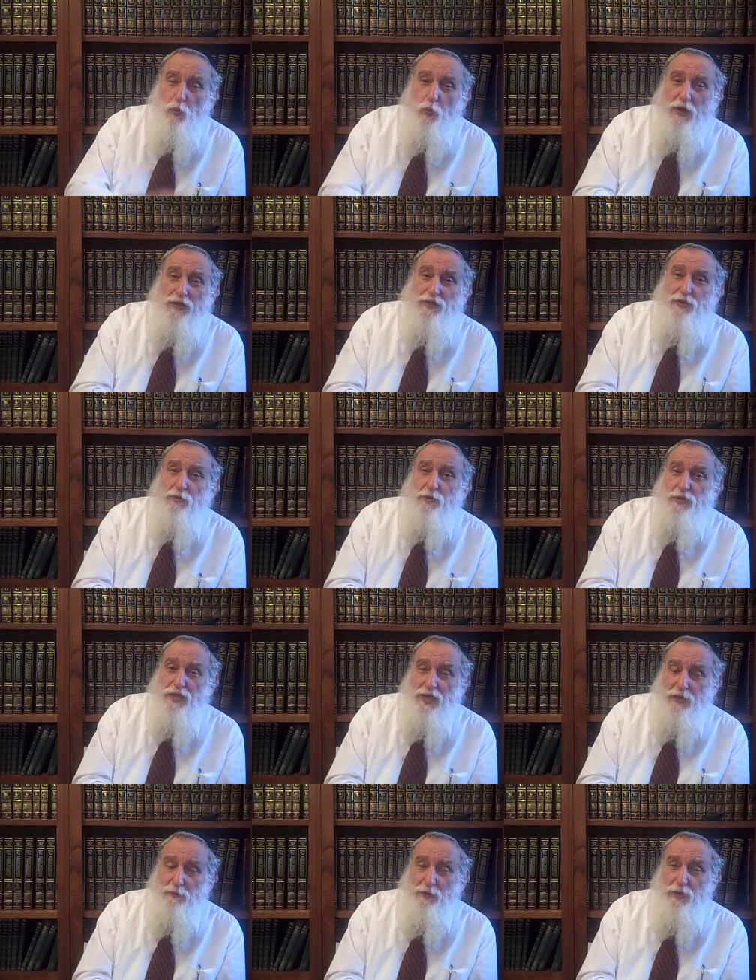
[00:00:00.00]
What do you
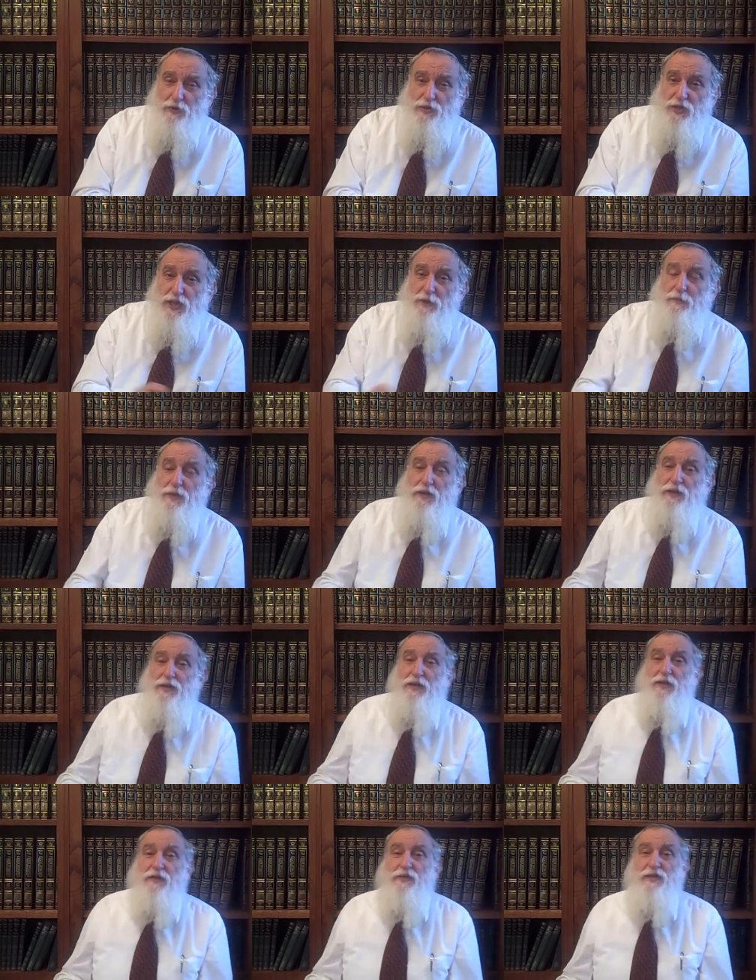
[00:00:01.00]
tell me? You tell me
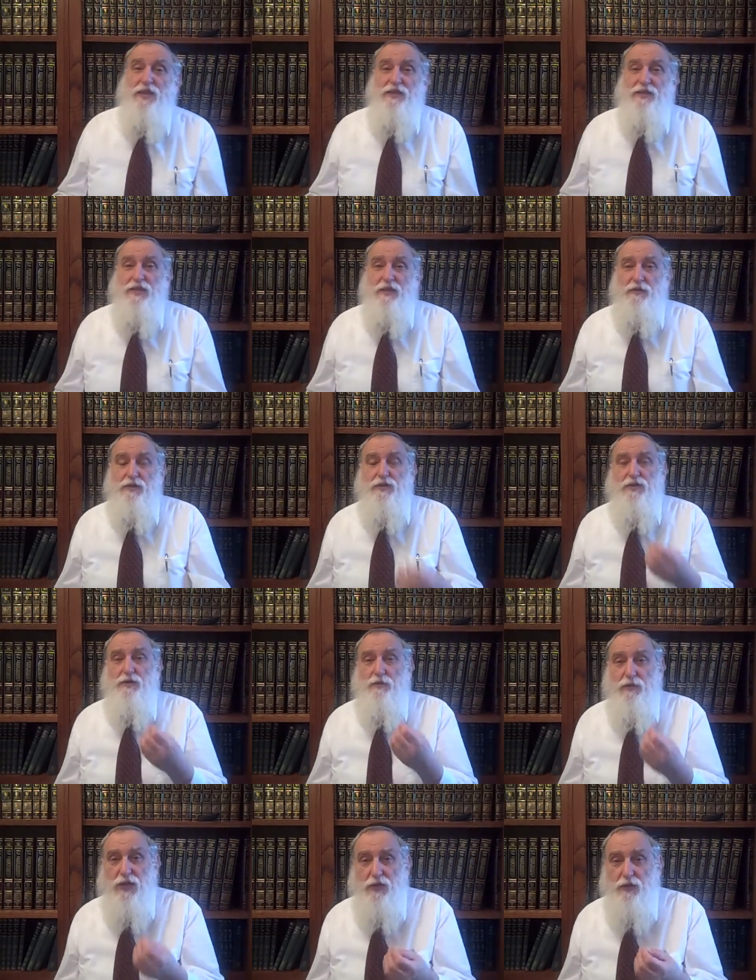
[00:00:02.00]
that there is
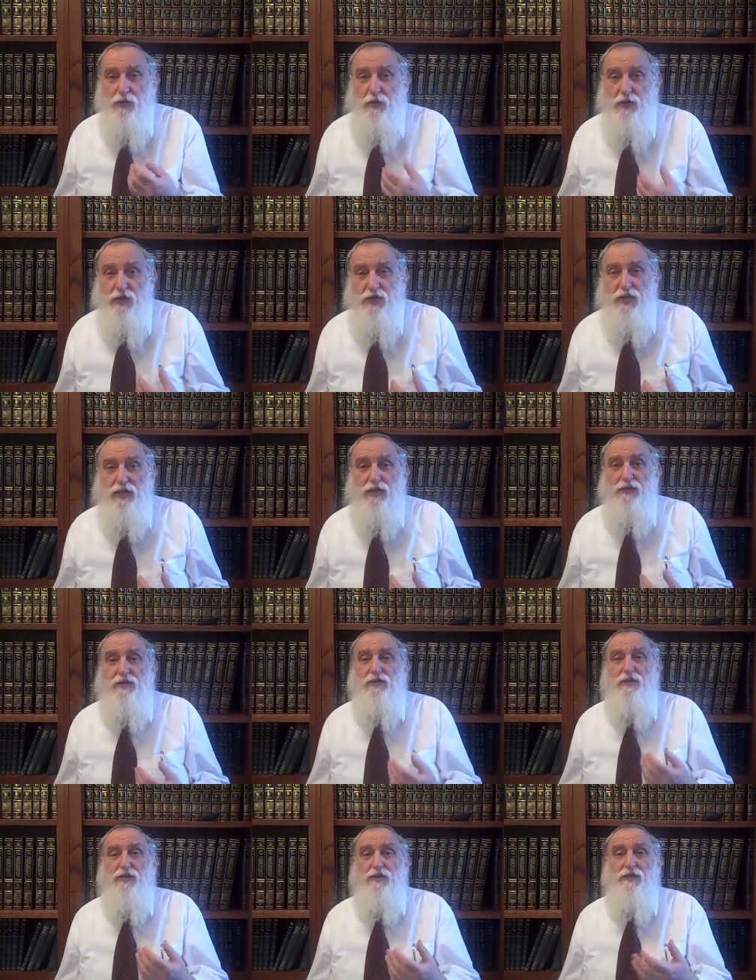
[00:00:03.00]
a record in
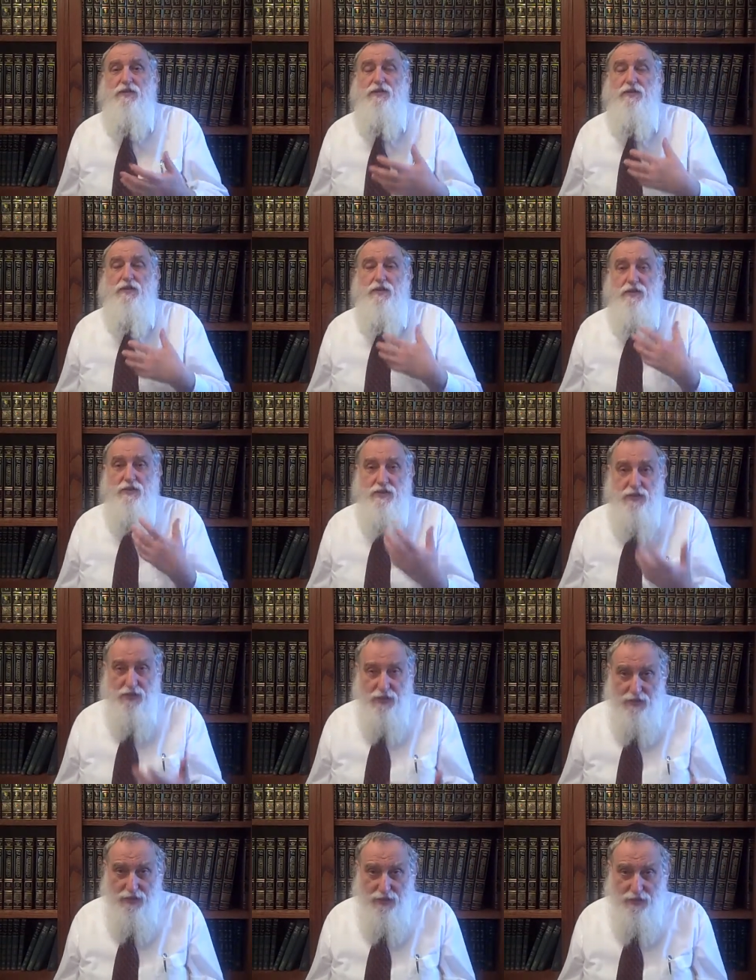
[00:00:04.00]
the
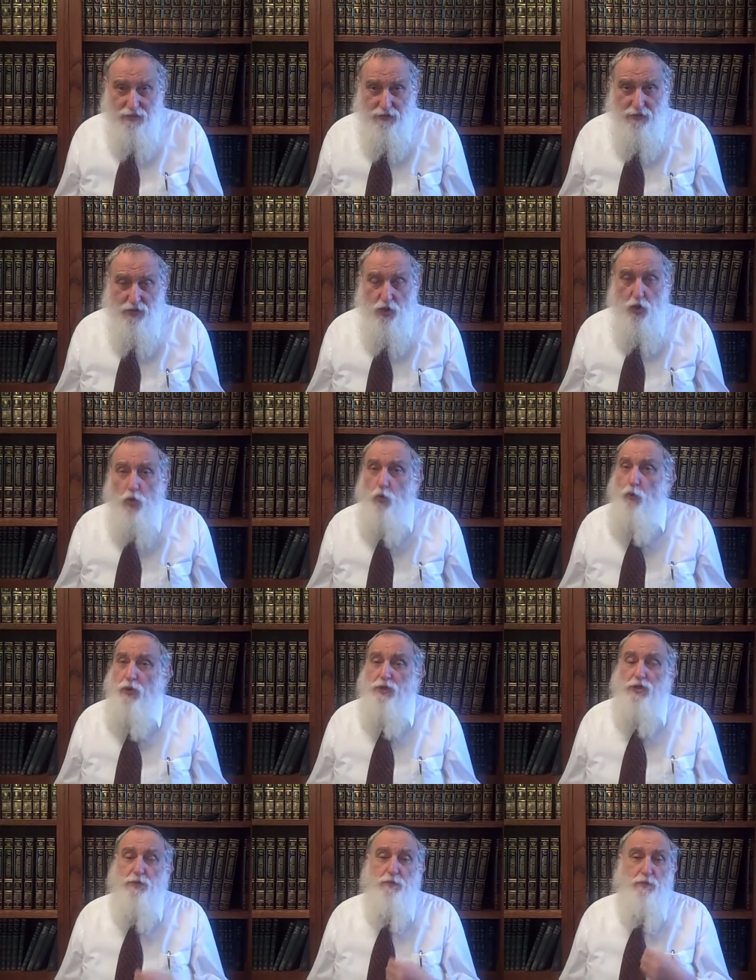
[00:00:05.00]
DNA
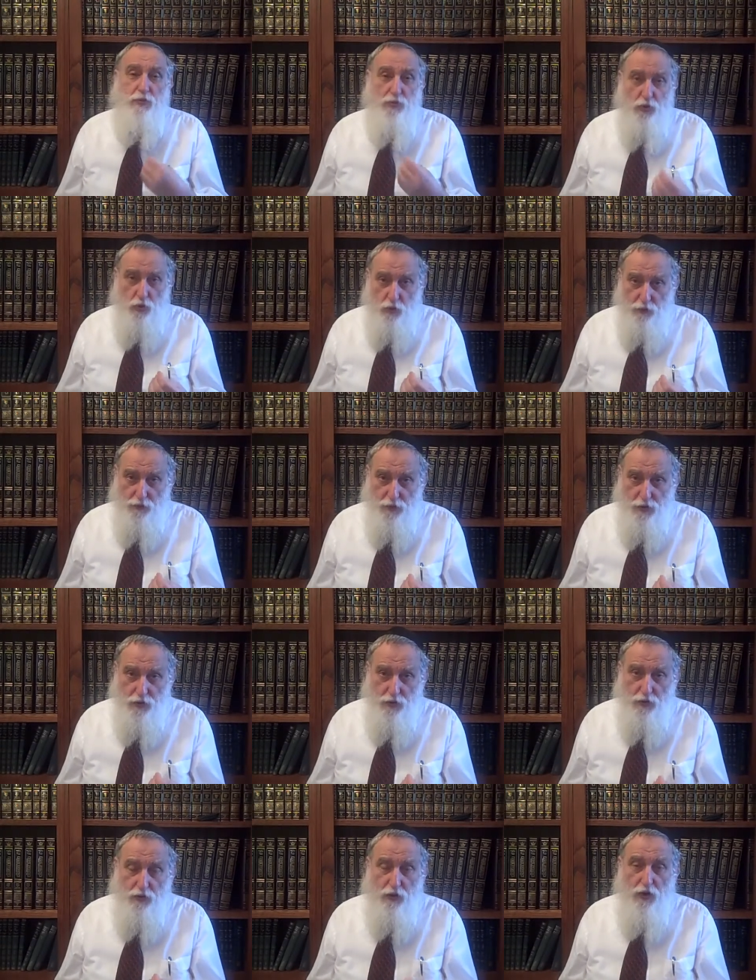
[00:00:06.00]
which
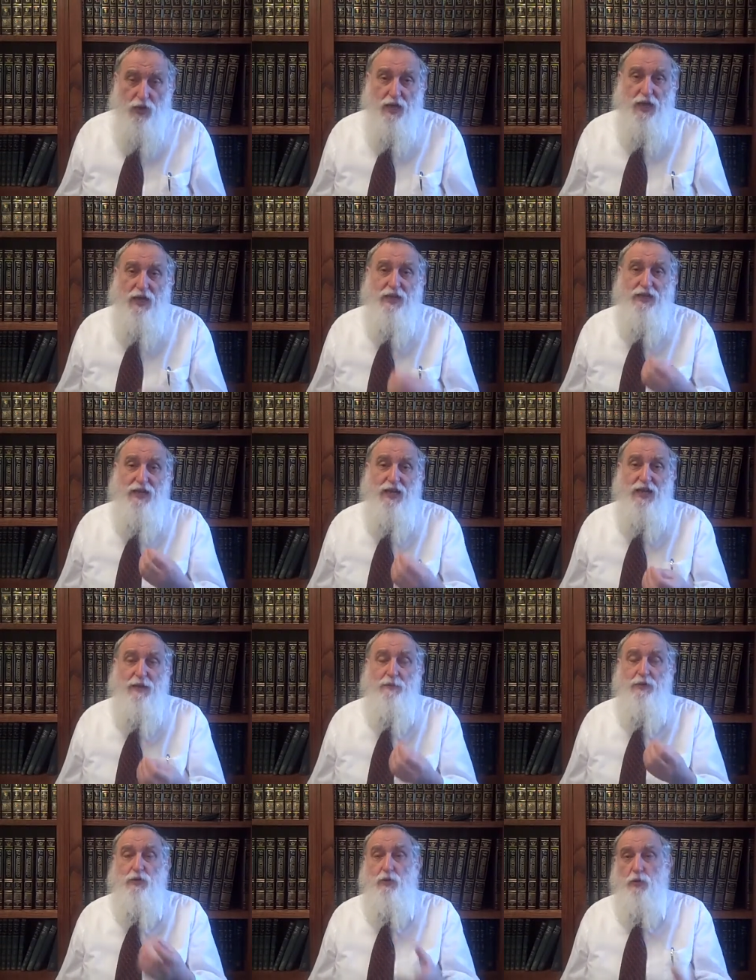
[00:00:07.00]
proves a
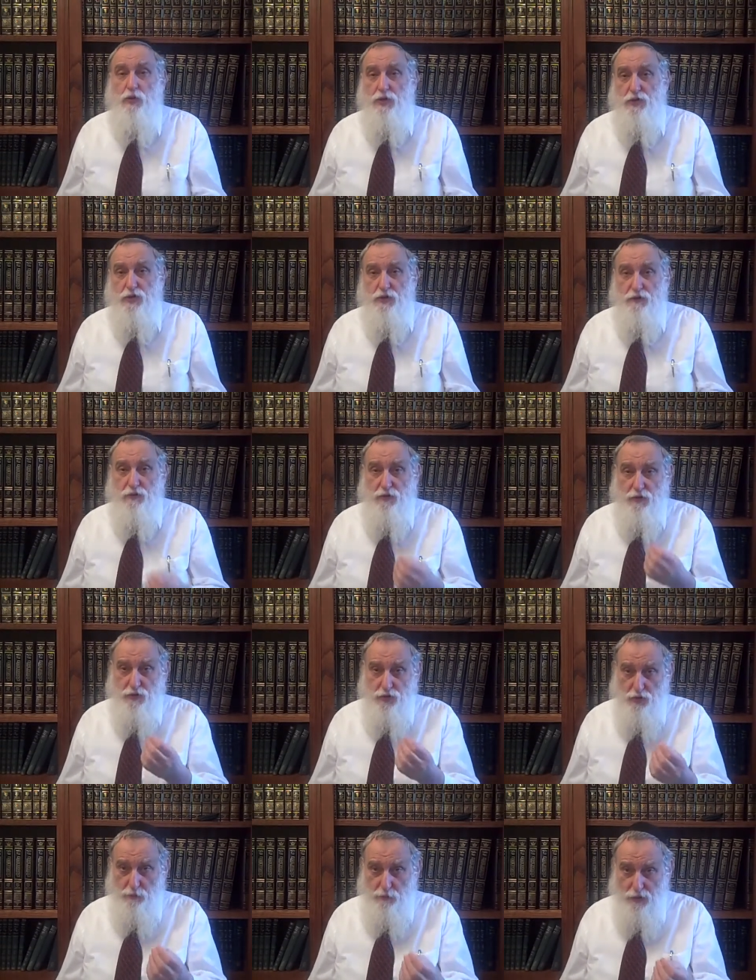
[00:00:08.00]
common origin for the
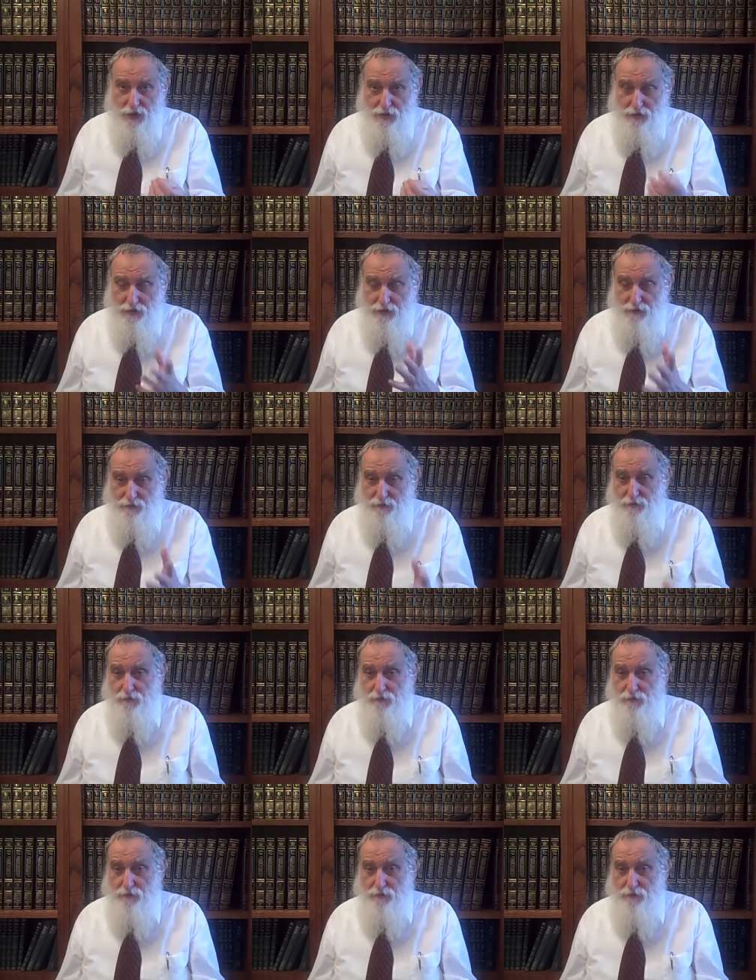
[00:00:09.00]
chimpanzee.